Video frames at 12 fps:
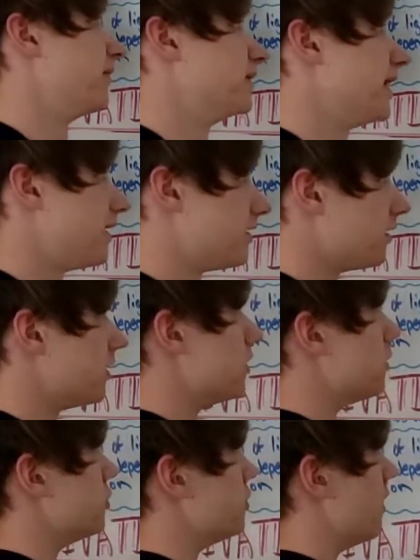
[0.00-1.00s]
of light,
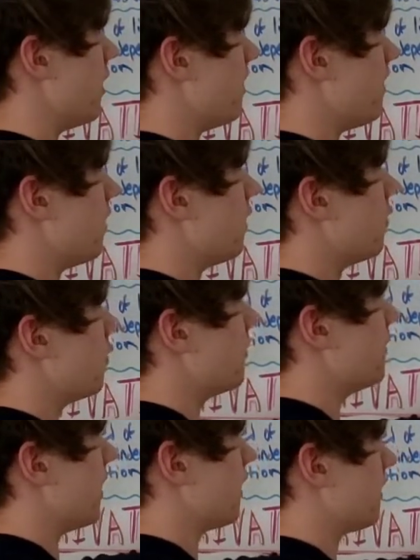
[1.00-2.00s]
shoot up,
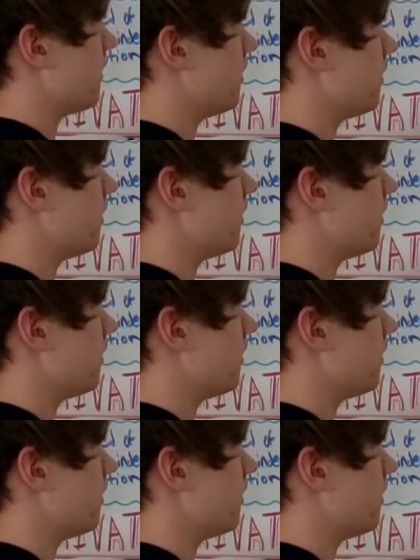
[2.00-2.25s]
reflect